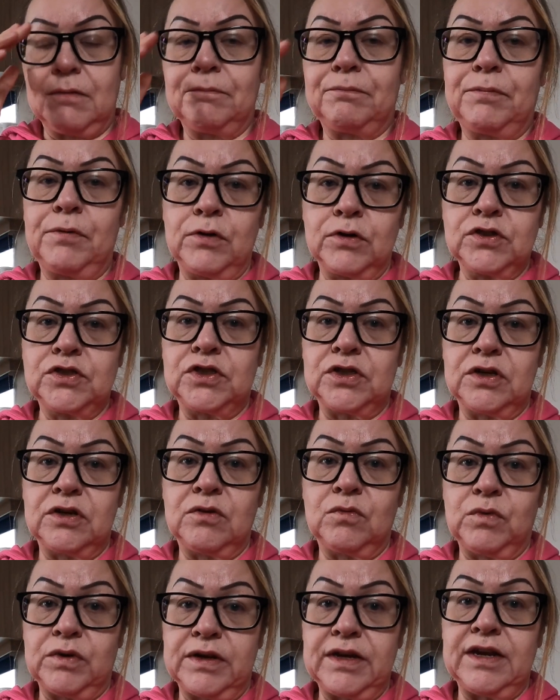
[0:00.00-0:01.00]
But
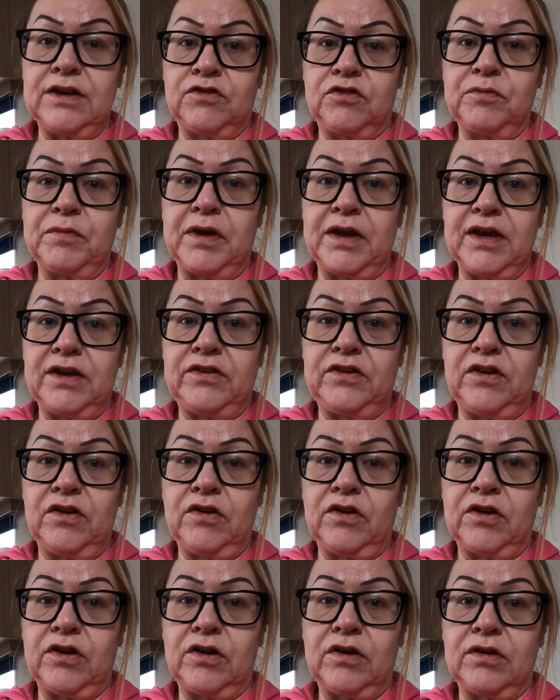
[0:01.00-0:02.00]
we need some heating
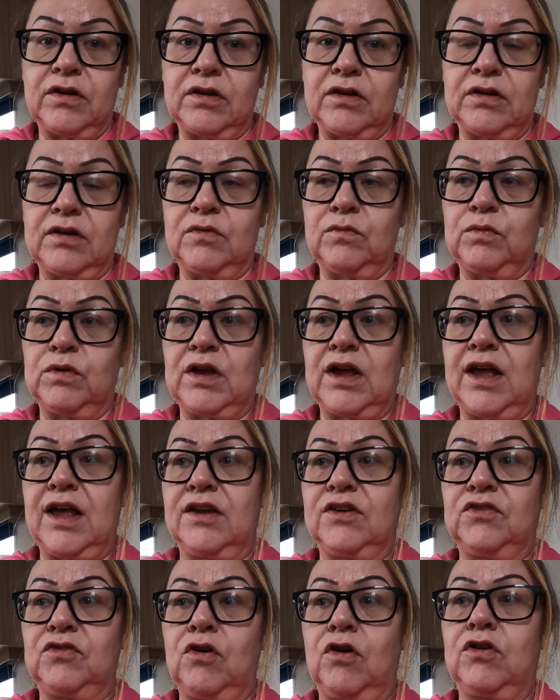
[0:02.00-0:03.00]
on. With our
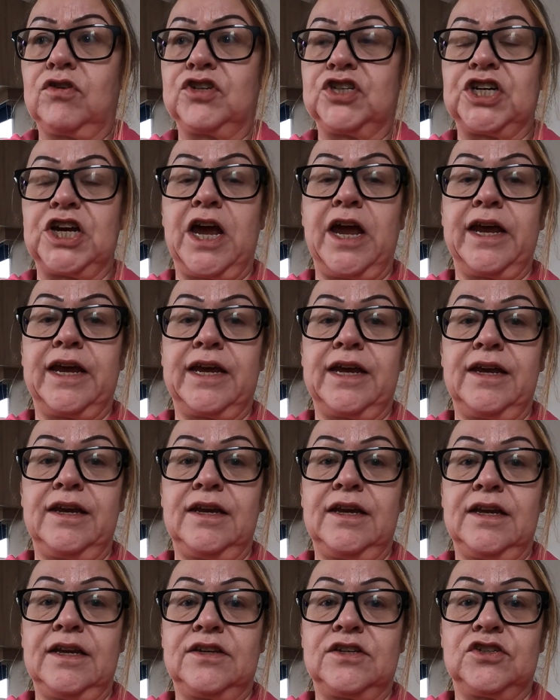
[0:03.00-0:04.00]
dog
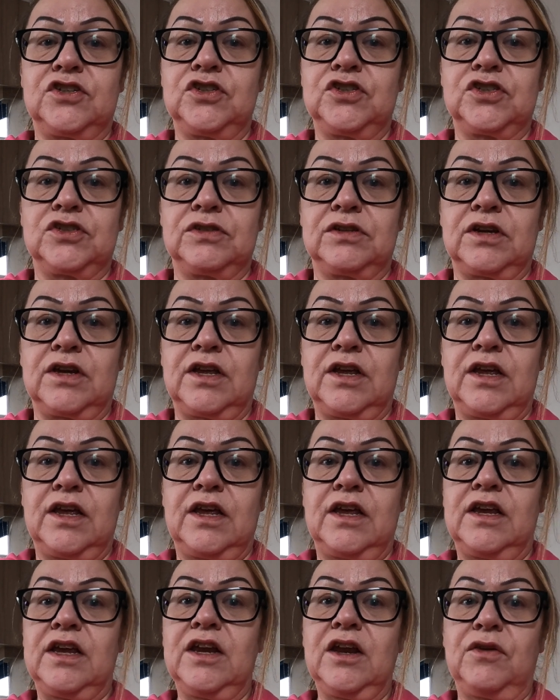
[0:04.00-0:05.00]
shaking. It's just,
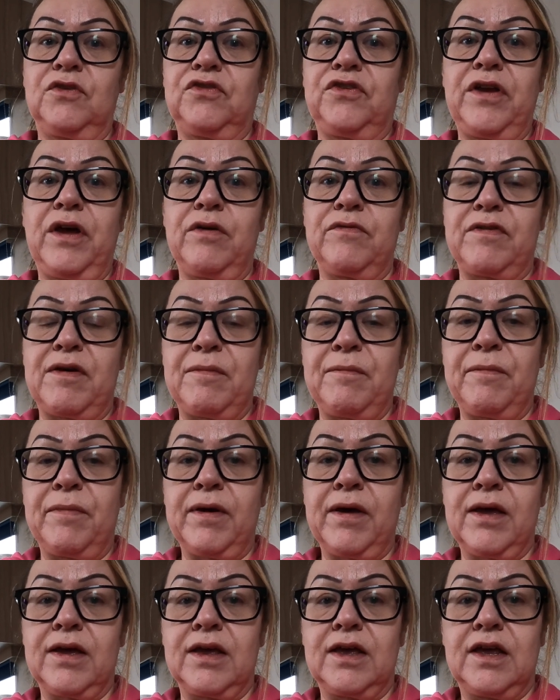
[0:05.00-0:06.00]
you know, it's
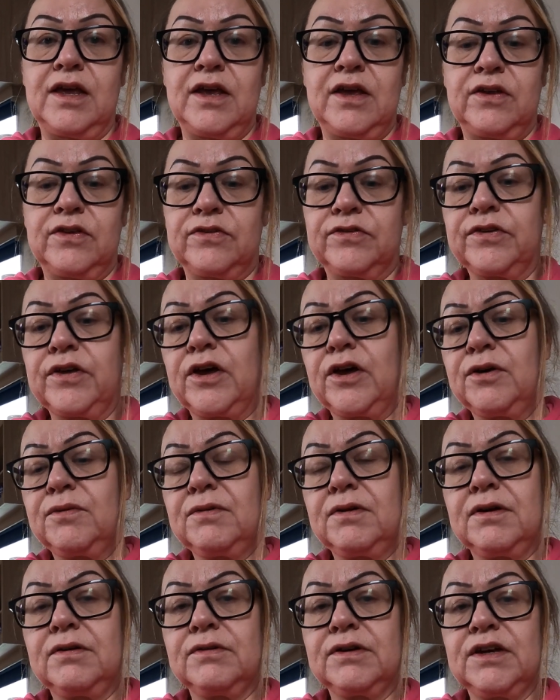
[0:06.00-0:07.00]
November.
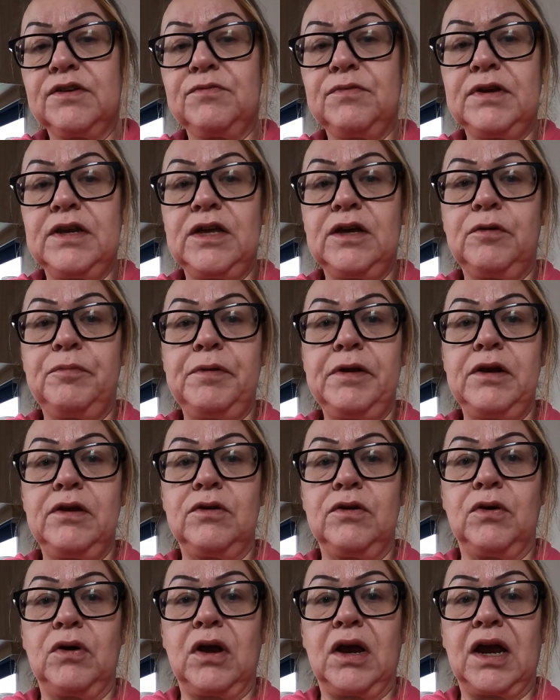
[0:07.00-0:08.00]
So give them a little bit
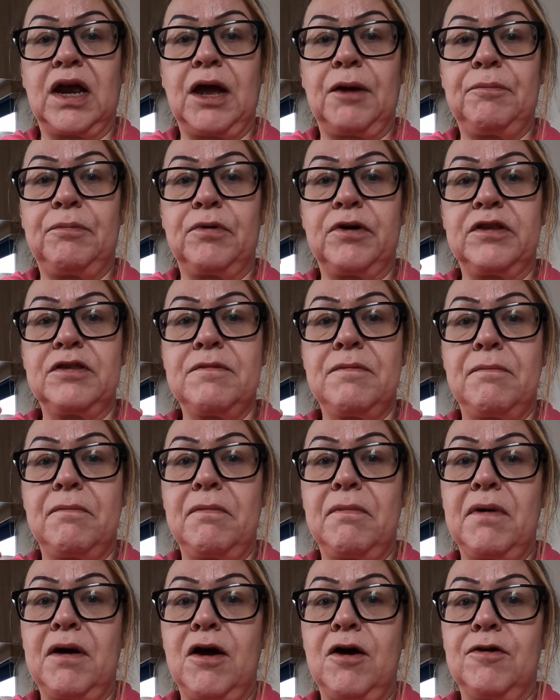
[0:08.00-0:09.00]
longer, but at the
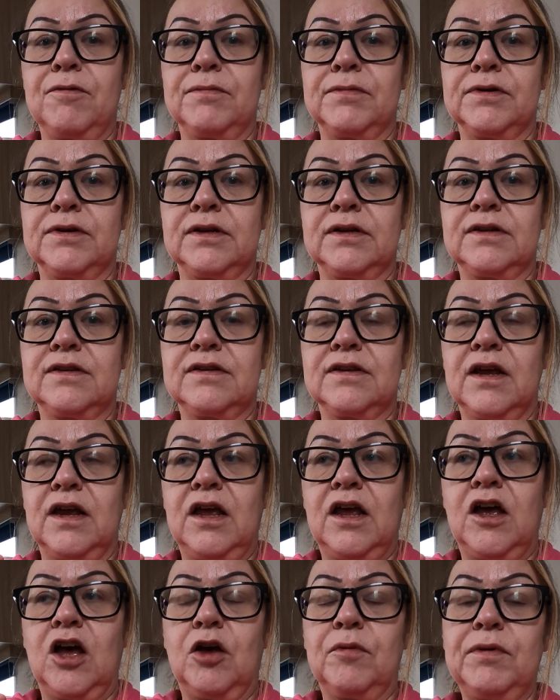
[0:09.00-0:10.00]
moment,
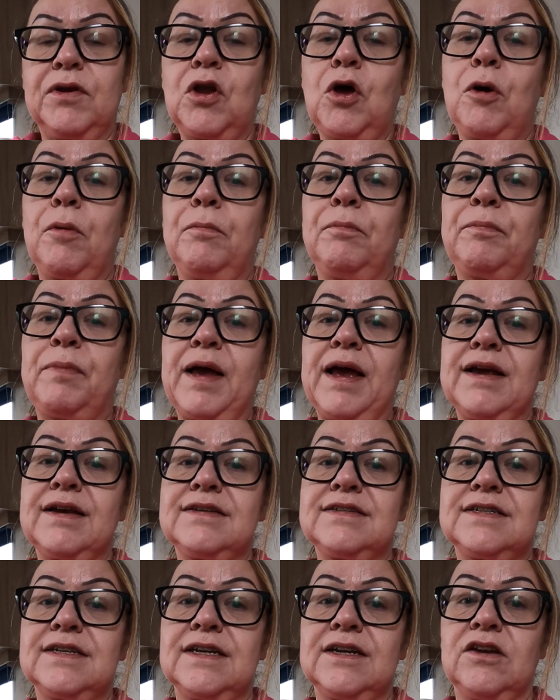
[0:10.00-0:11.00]
I mean, on
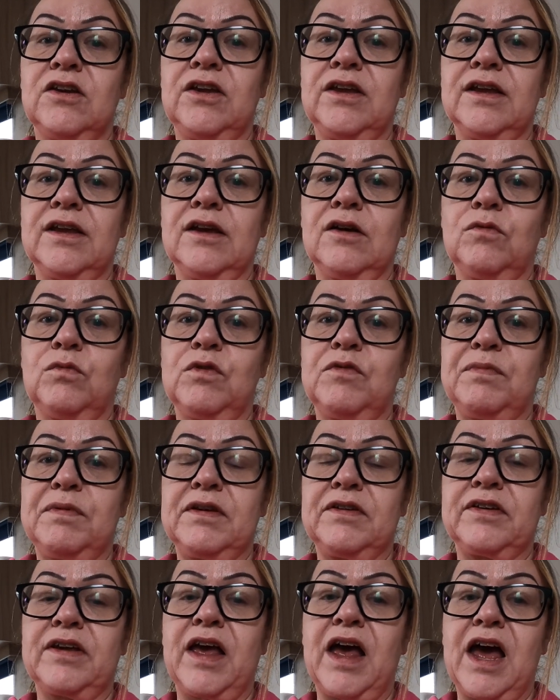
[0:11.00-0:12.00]
basing, we've
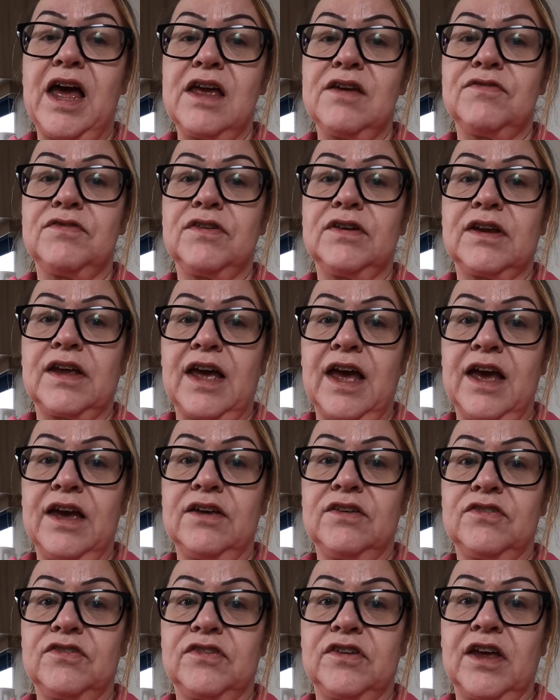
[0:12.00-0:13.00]
been to Haven,
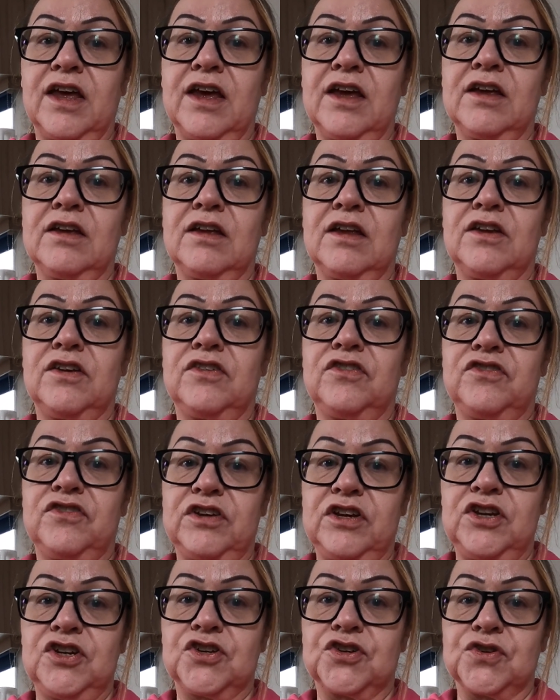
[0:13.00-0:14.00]
Caister and
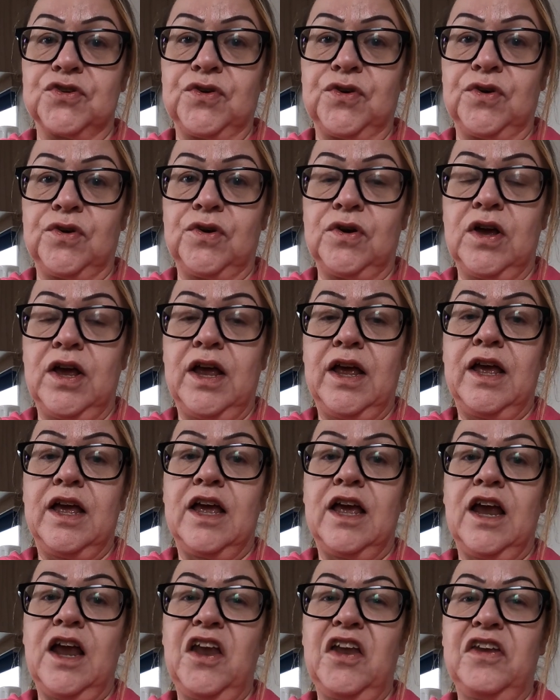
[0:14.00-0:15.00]
Seashore,
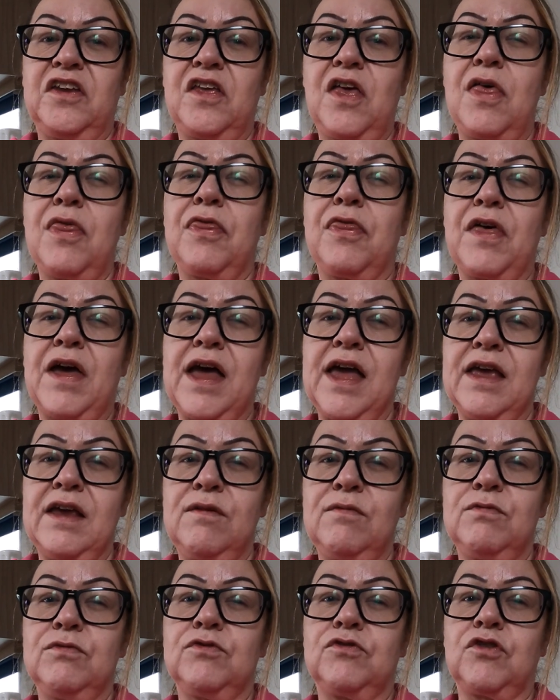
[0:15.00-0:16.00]
and they
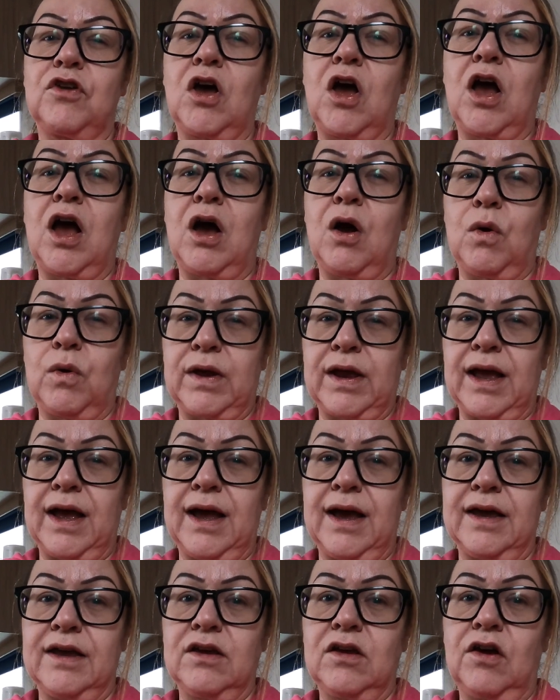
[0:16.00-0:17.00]
was
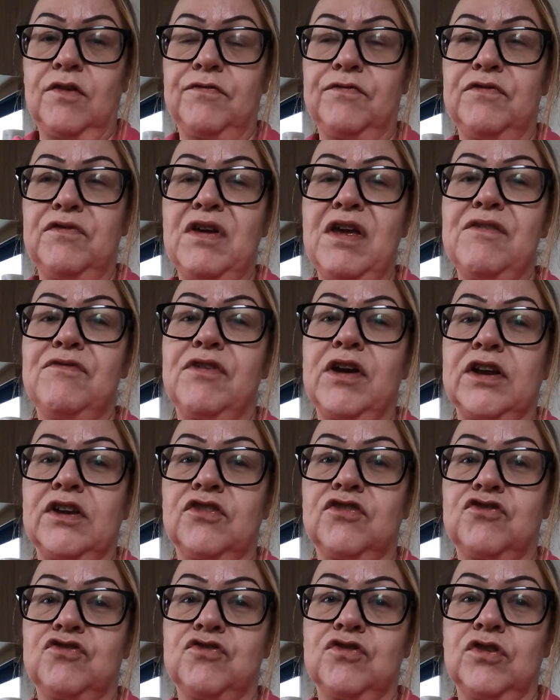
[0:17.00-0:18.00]
okay. I've never had a
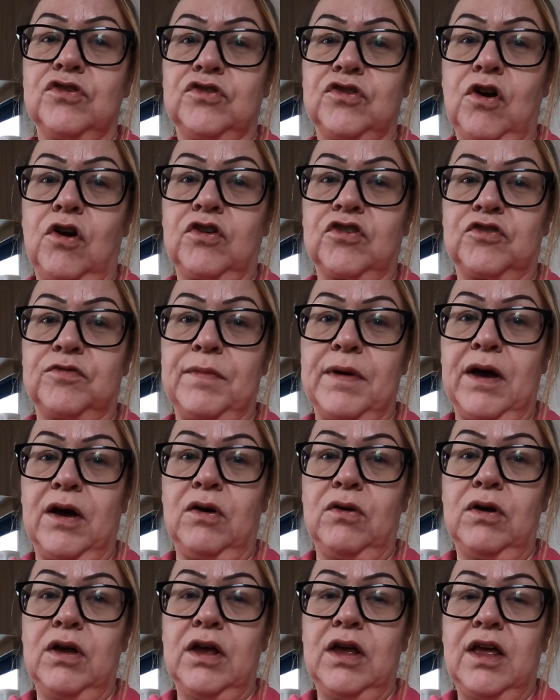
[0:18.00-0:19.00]
strong dog
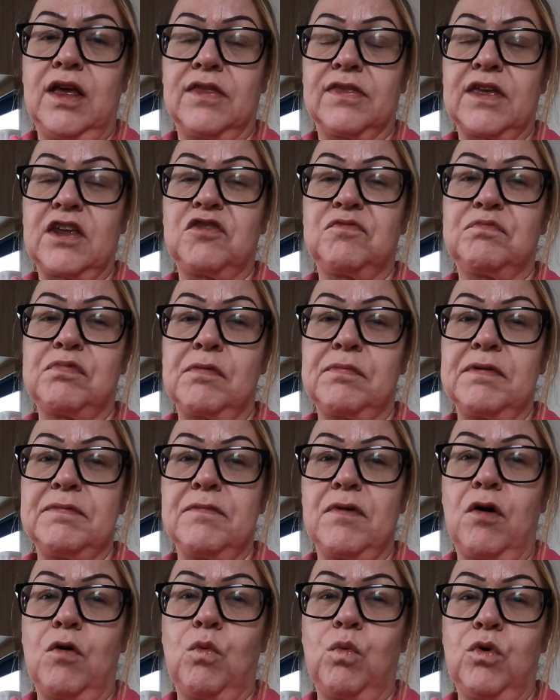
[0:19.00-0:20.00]
smell. That's probably
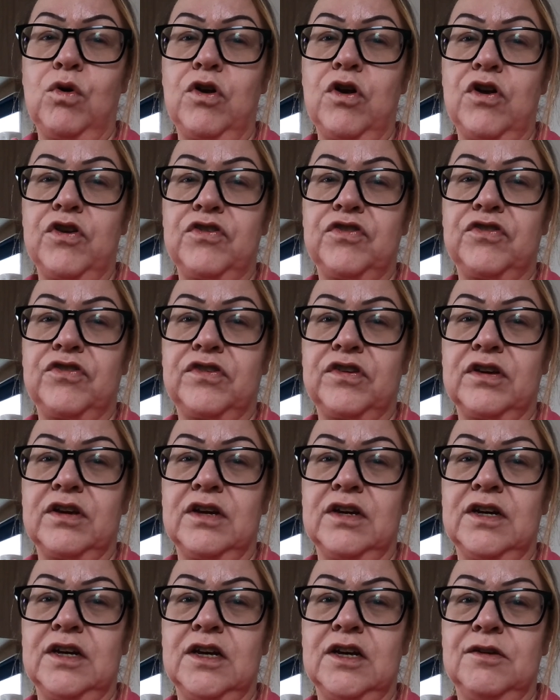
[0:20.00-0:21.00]
my worst
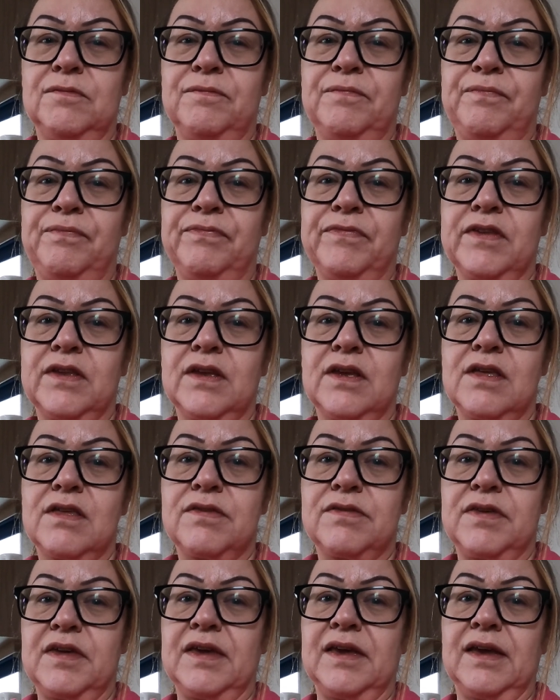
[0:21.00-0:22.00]
um,
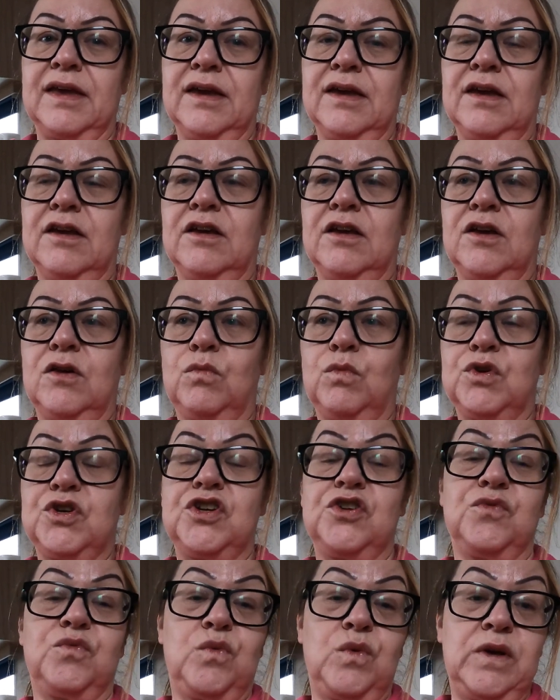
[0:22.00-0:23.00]
thing, which
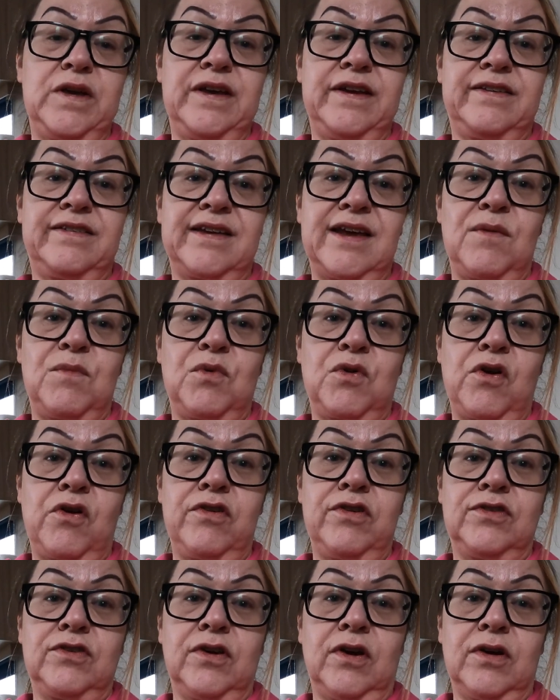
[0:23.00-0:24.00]
is weird saying I've got
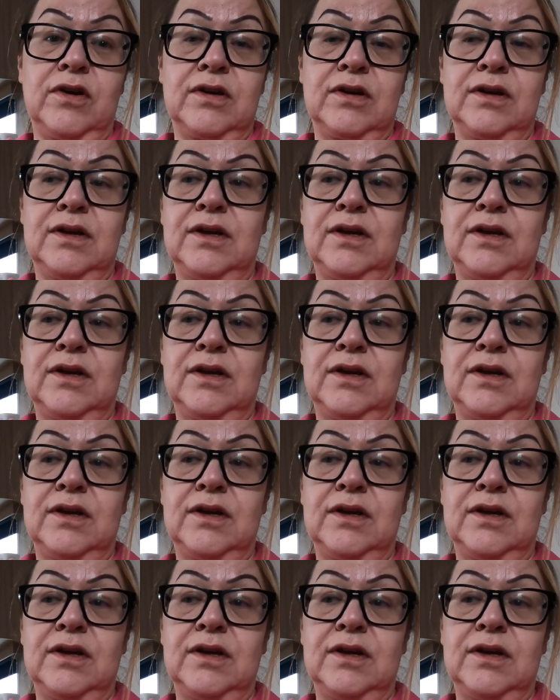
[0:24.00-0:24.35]
a dog.